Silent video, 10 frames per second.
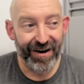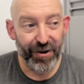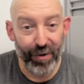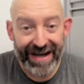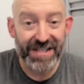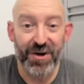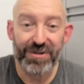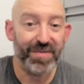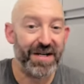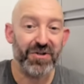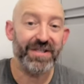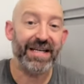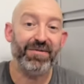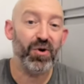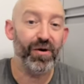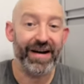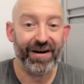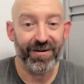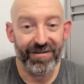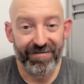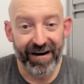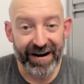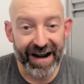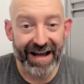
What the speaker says: is no special teams coordinator, right?